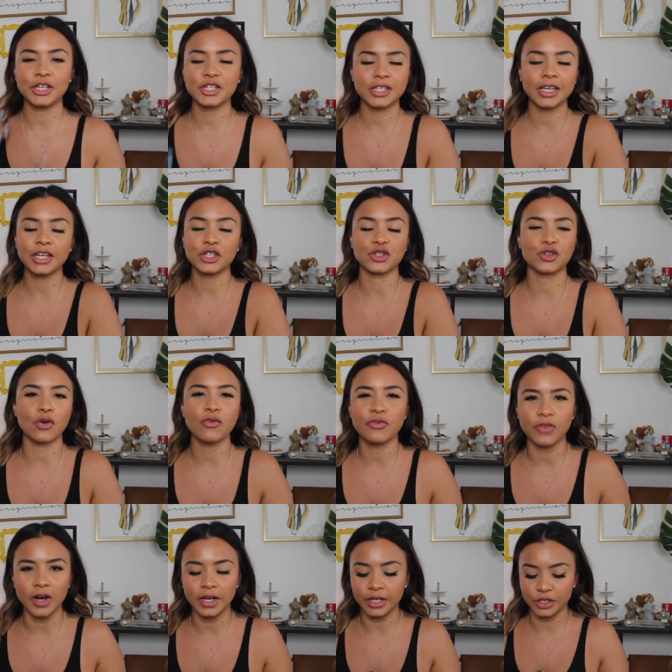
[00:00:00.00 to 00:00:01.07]
I just think it's so
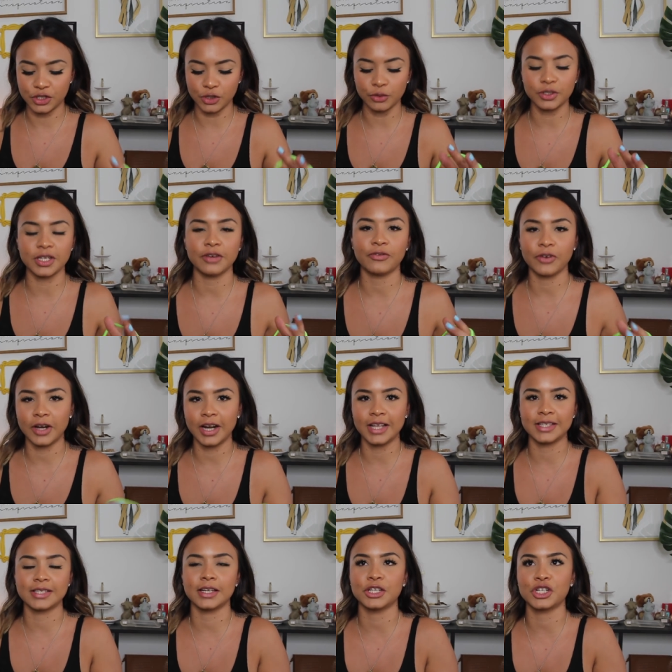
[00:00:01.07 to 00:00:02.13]
fun and so different
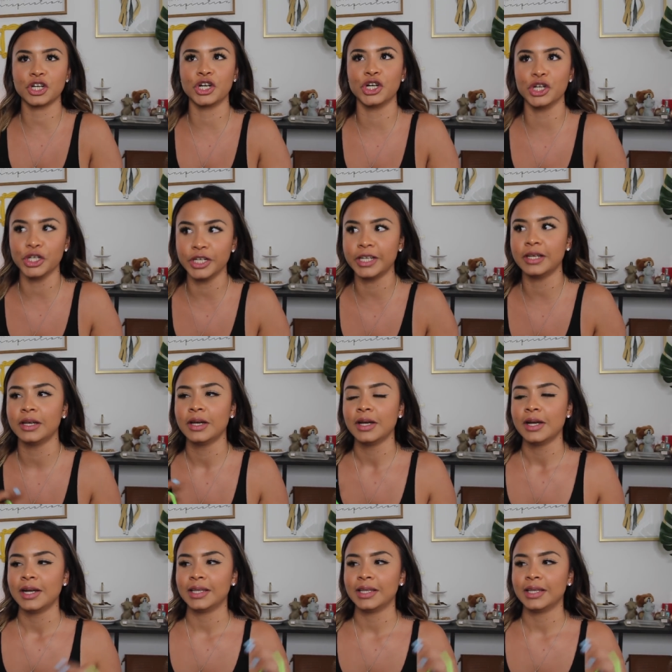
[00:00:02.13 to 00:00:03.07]
and such a good